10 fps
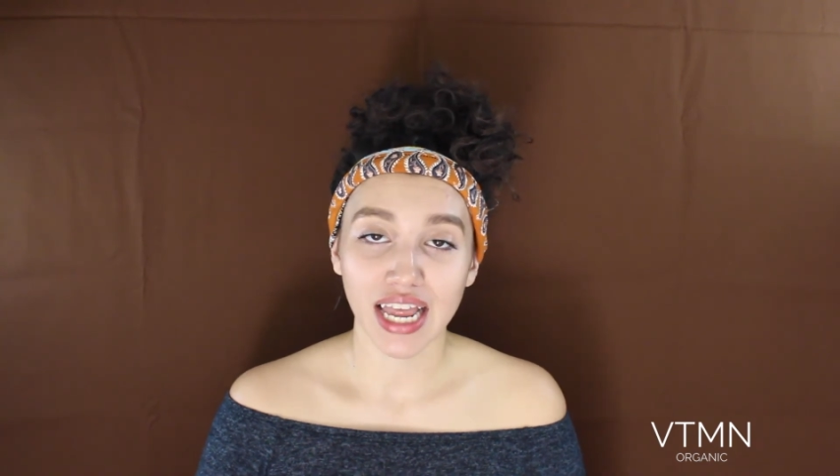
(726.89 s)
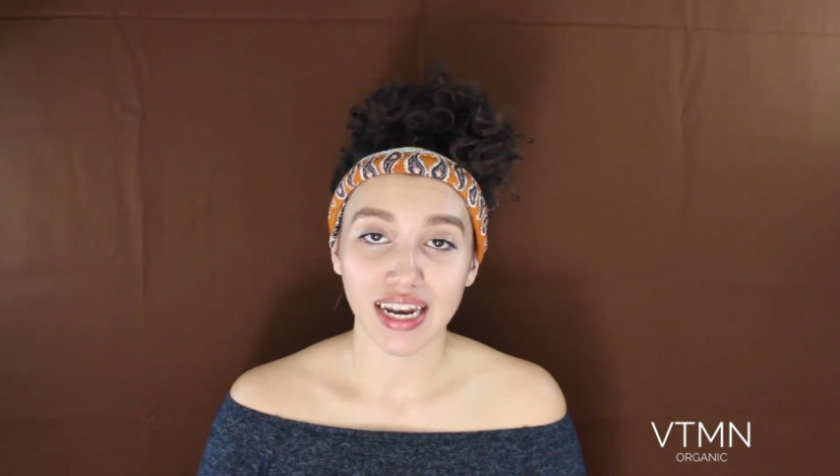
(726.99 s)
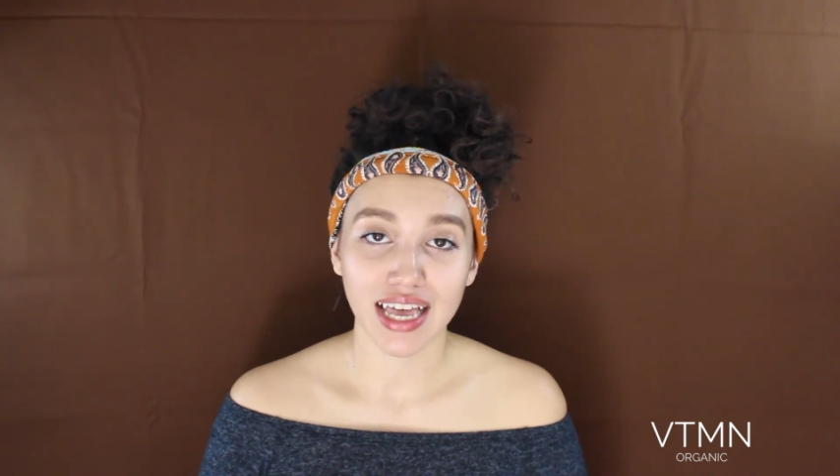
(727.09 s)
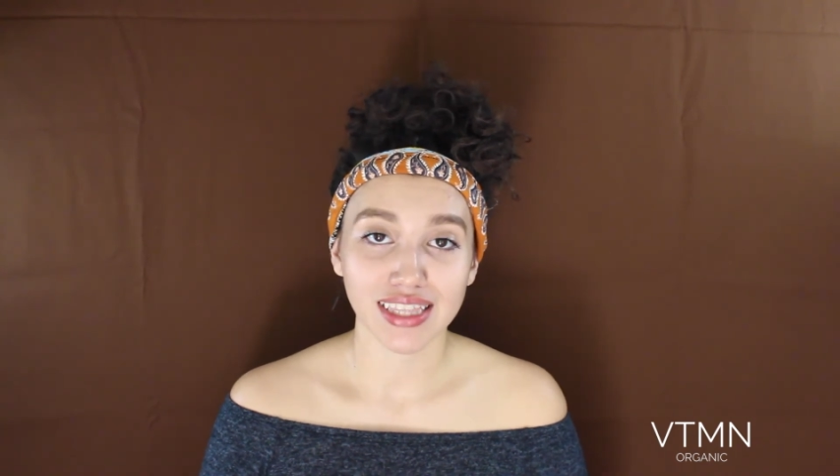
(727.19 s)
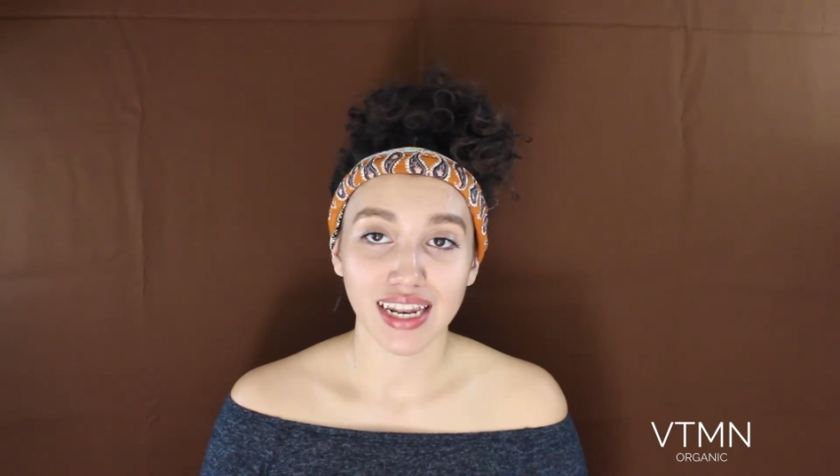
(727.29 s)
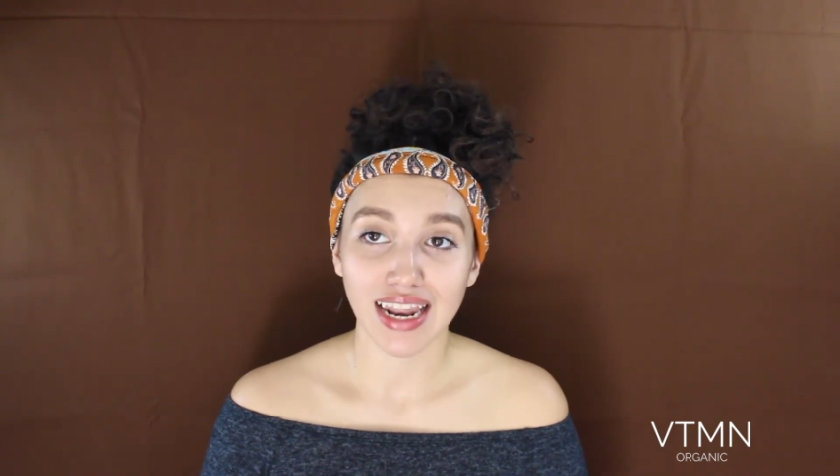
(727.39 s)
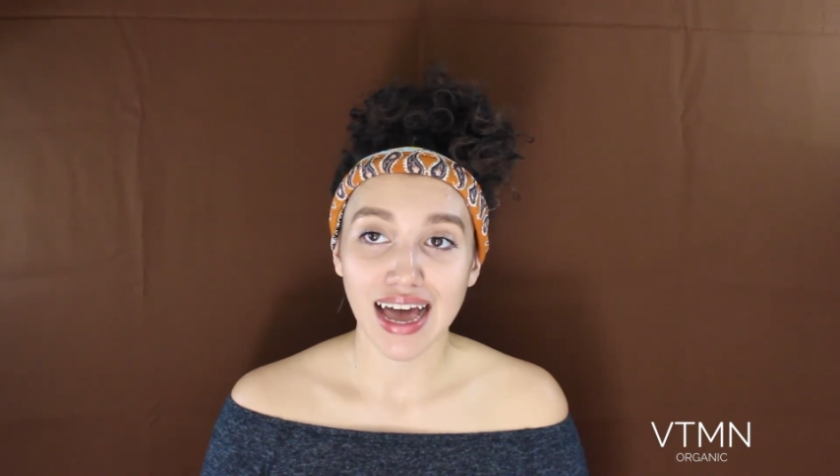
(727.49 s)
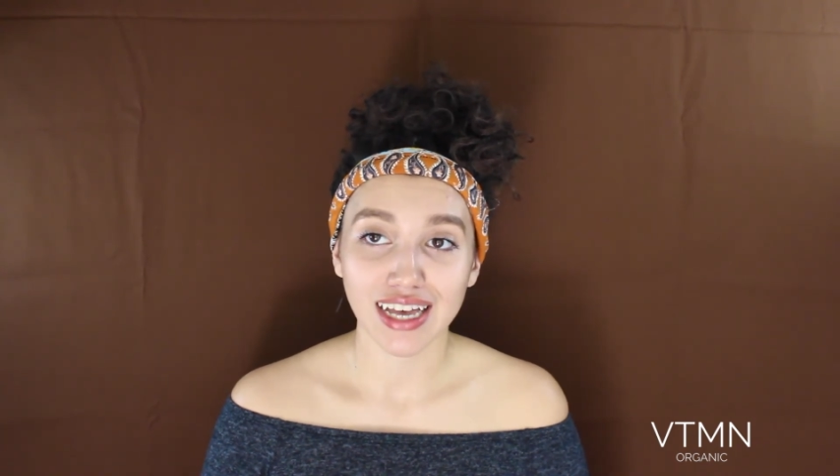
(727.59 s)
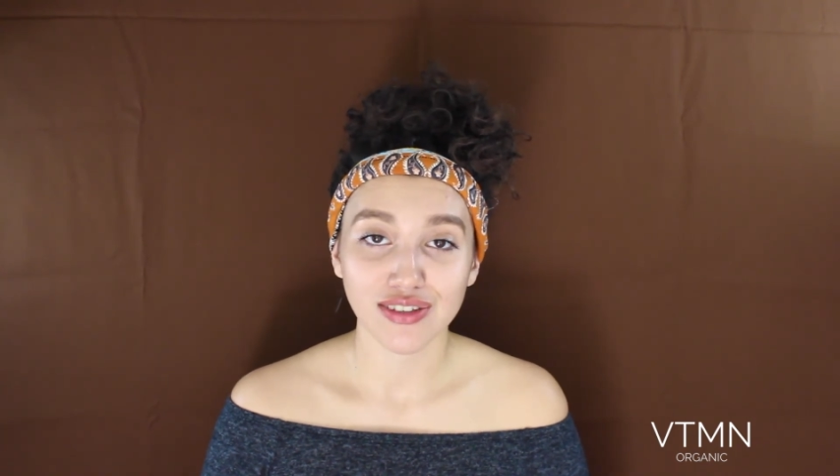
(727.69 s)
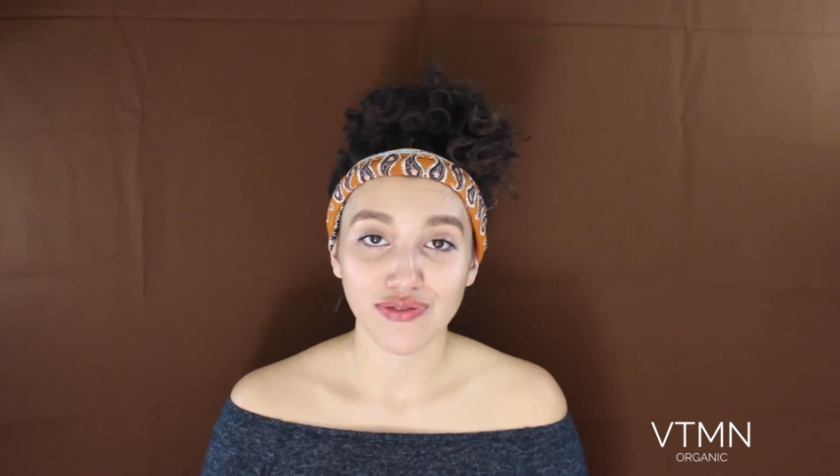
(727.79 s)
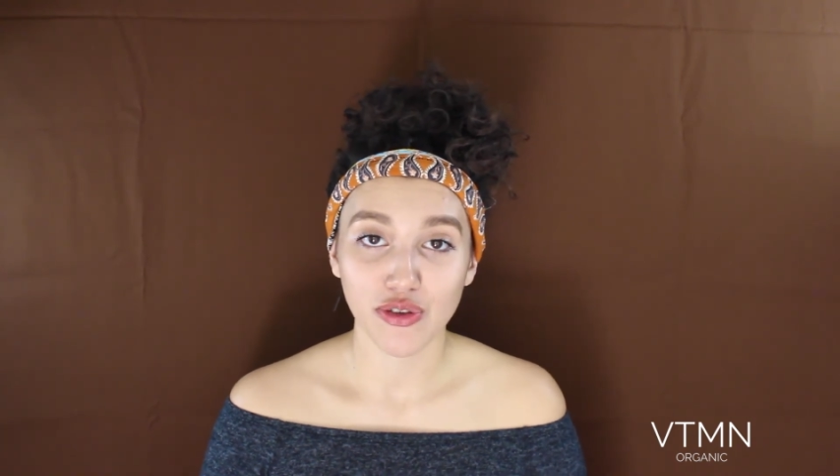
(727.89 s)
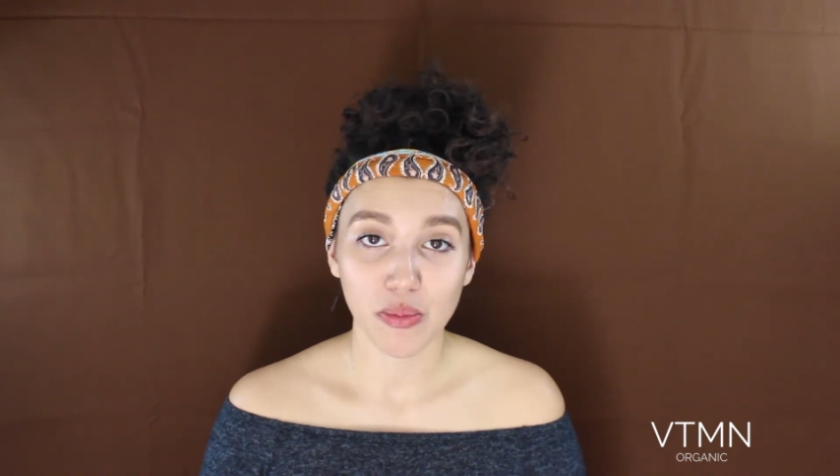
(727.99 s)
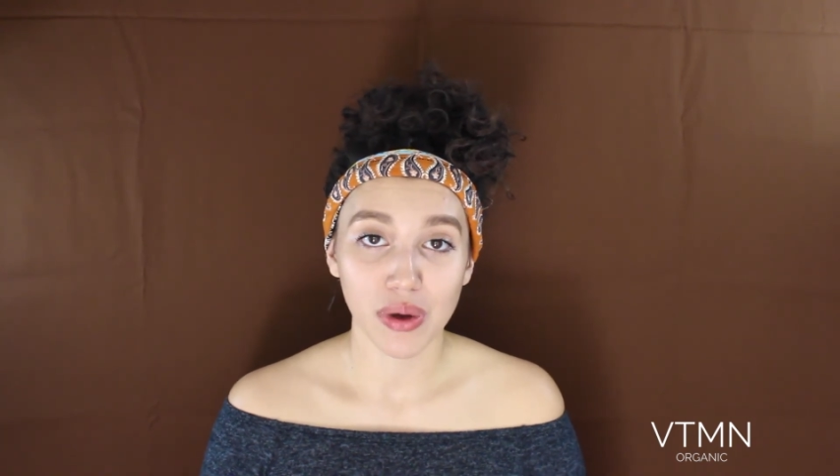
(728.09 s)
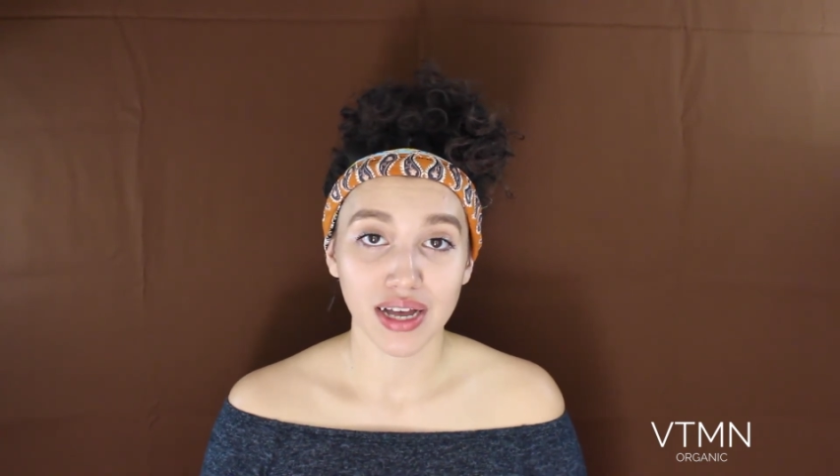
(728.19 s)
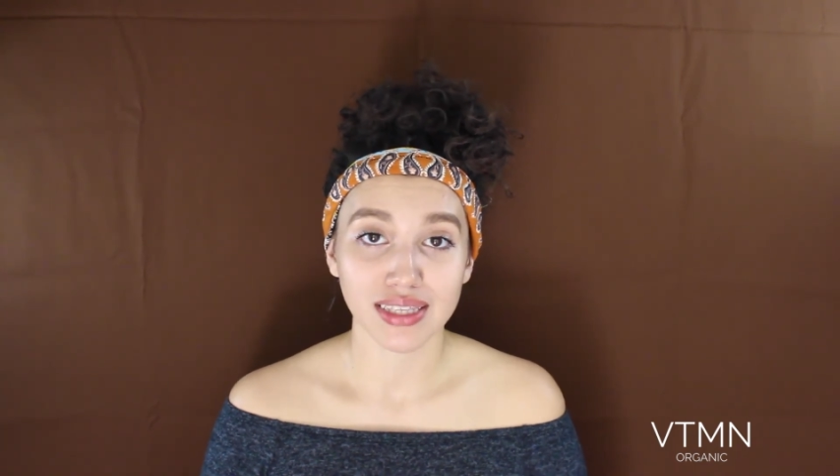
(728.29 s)
in like the last few
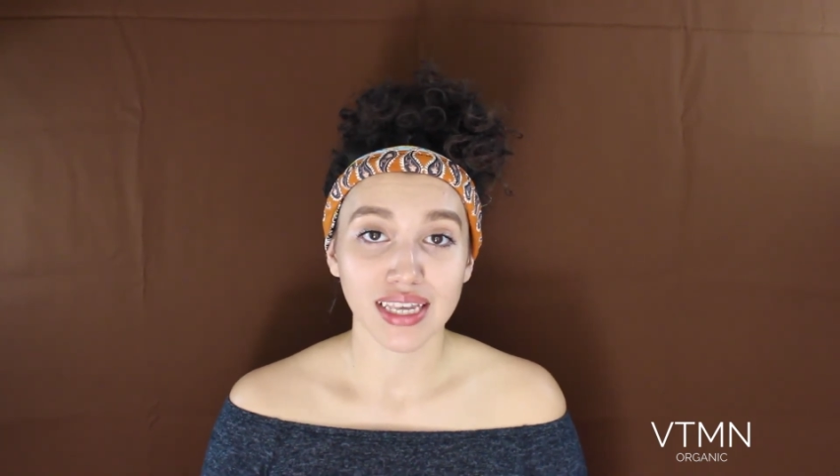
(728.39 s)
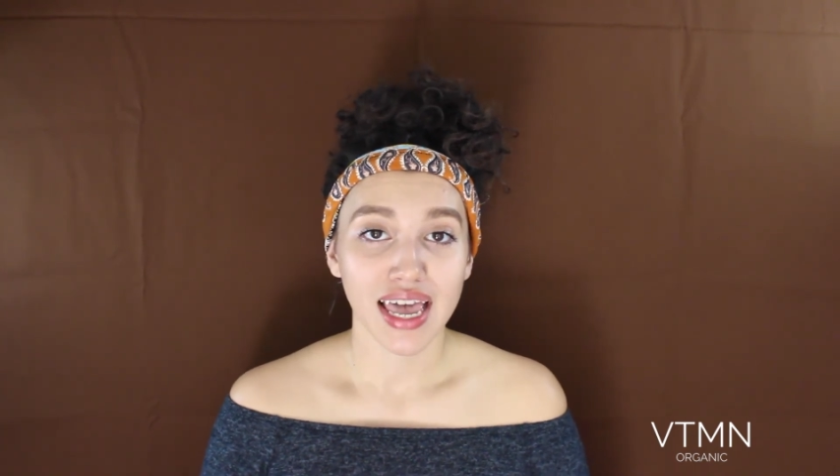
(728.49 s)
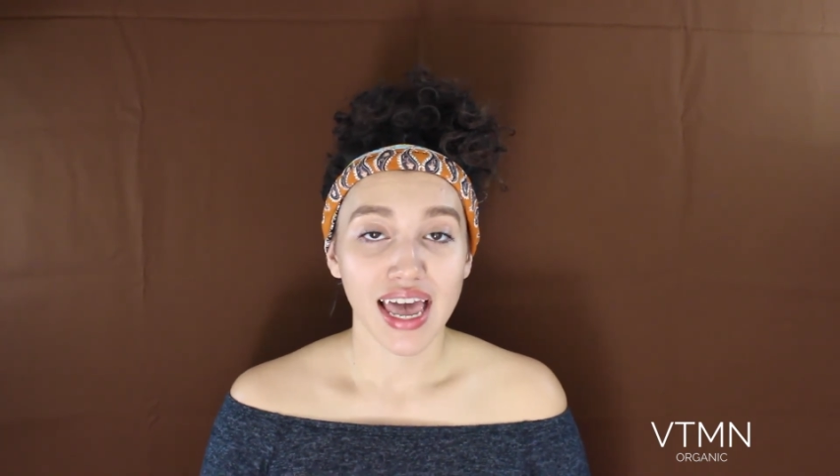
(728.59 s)
months,